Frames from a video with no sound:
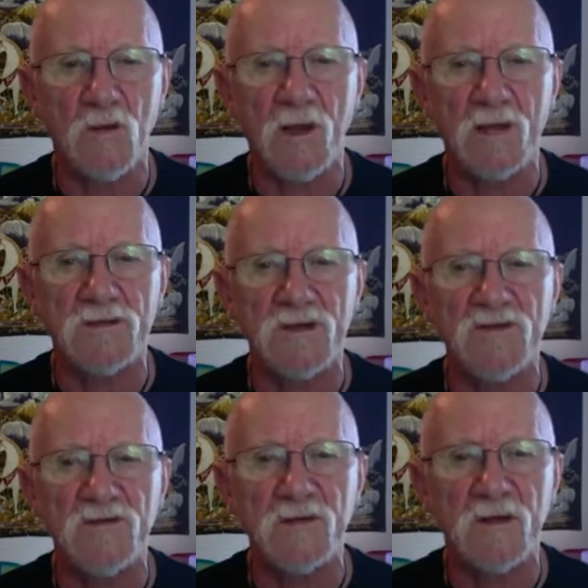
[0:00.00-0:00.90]

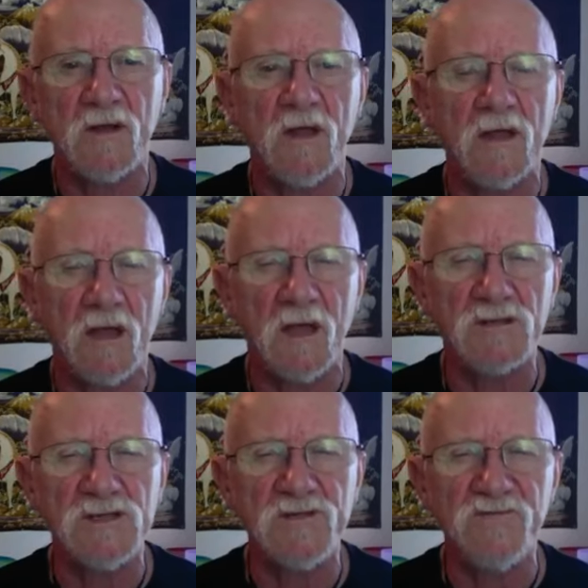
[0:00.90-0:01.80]
I
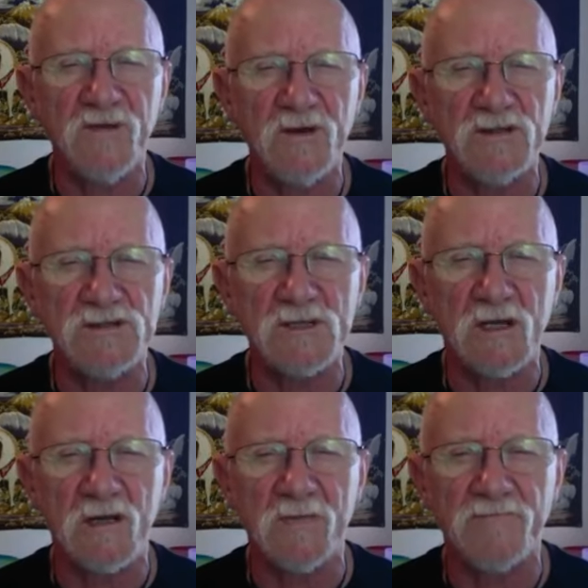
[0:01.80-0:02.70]
had just finished
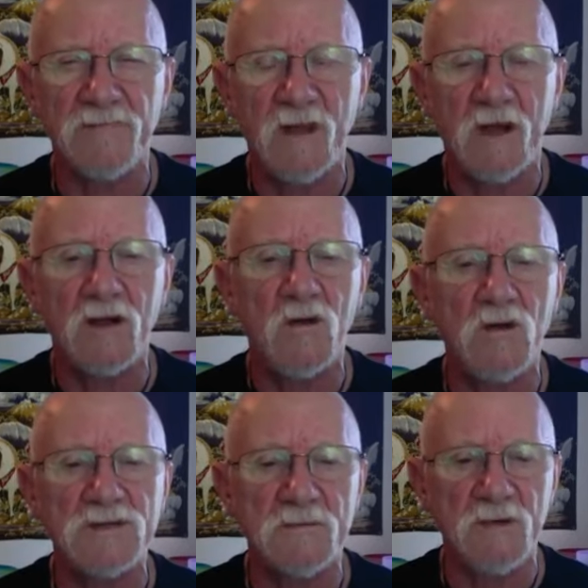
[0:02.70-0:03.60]
A
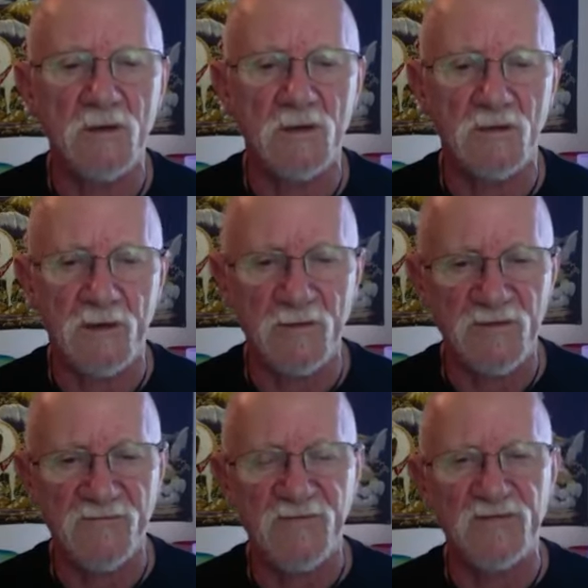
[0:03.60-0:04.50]
Course in Miracles. I
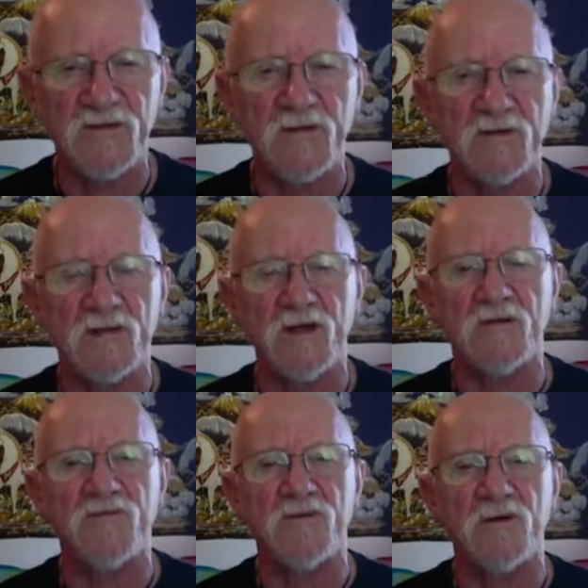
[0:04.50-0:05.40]
was a
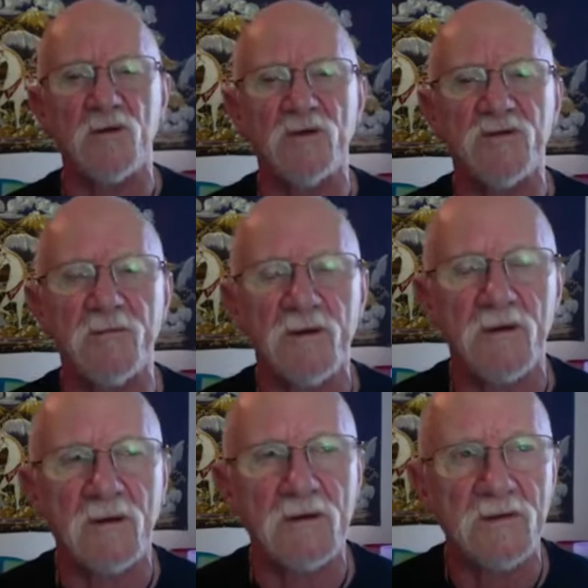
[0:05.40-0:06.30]
facilitator for A Course in
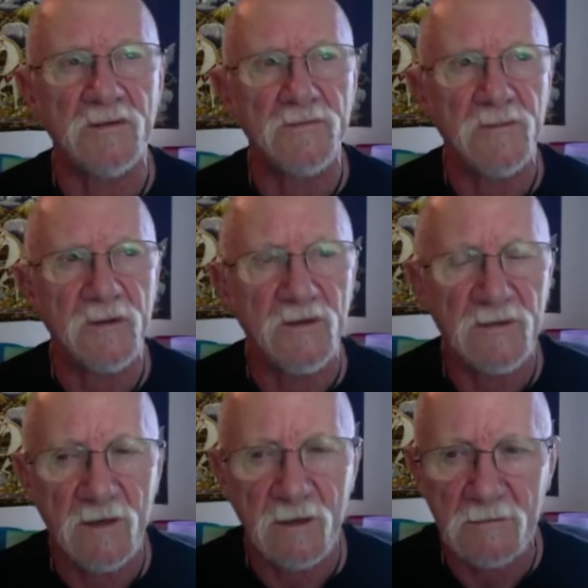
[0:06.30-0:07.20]
Miracles years
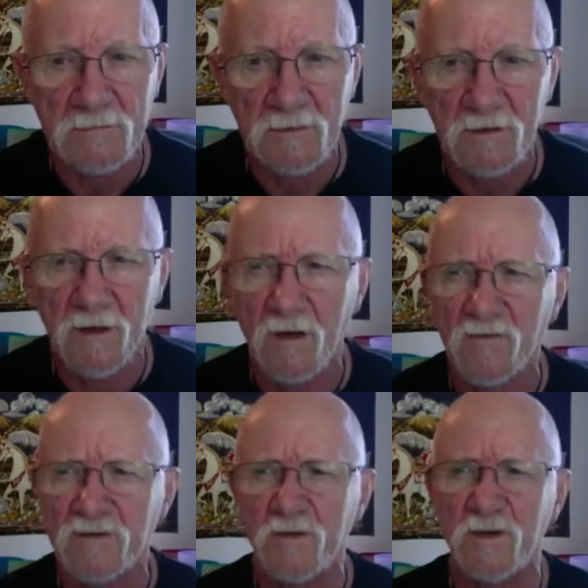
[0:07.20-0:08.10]
ago,
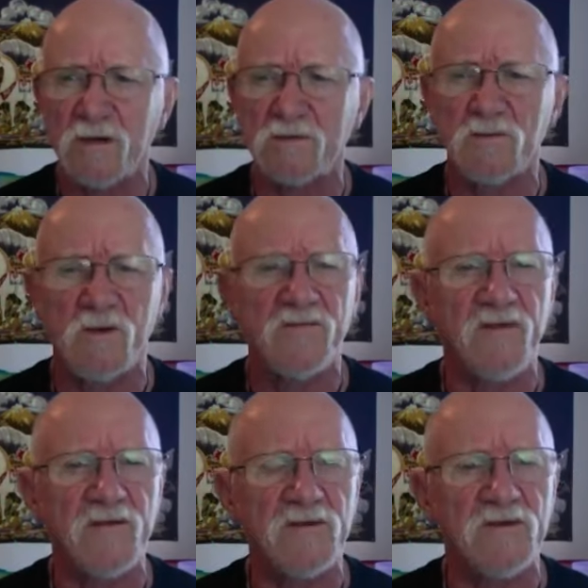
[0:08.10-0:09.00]
over 20,
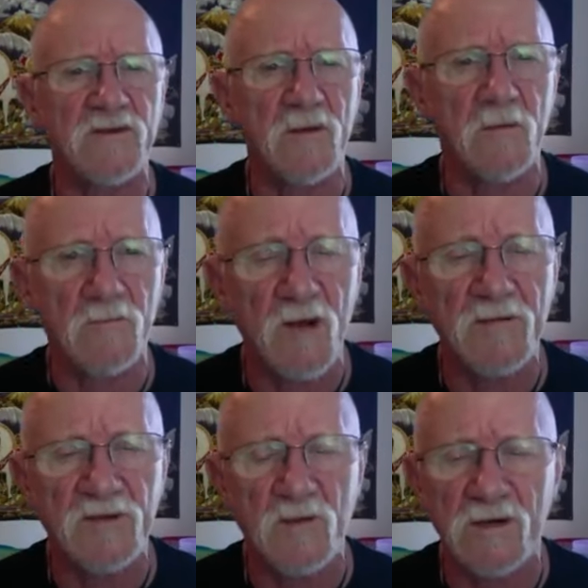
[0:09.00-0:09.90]
25 years ago,
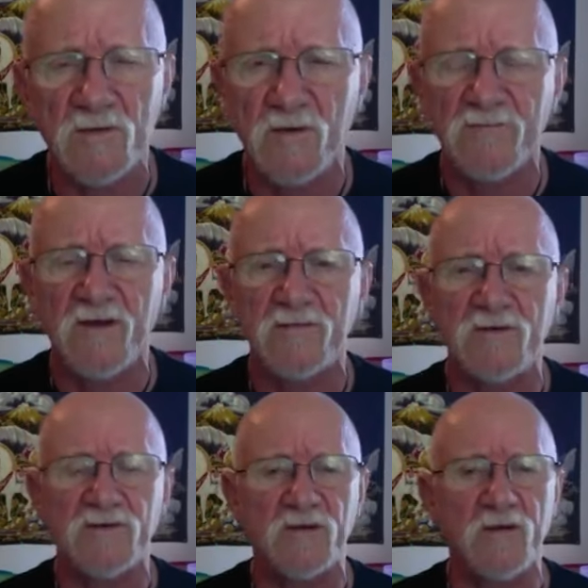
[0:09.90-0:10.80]
probably 20, 25
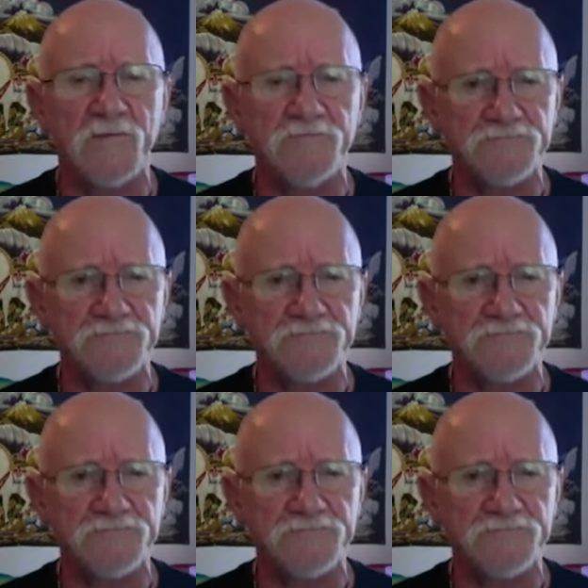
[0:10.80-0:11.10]
years ago.